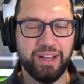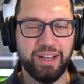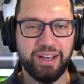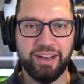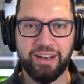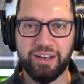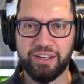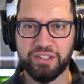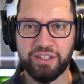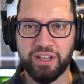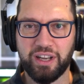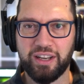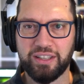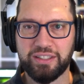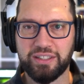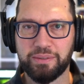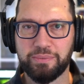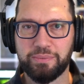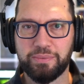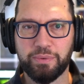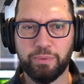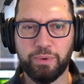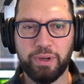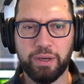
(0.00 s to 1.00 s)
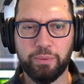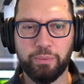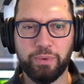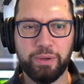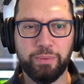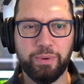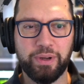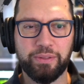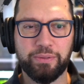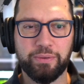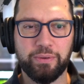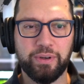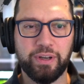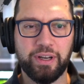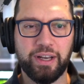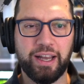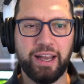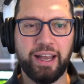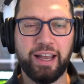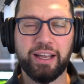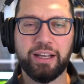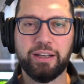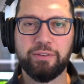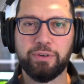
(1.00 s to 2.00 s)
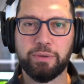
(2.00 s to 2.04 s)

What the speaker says: Oh, it's awesome. We went through a heck of a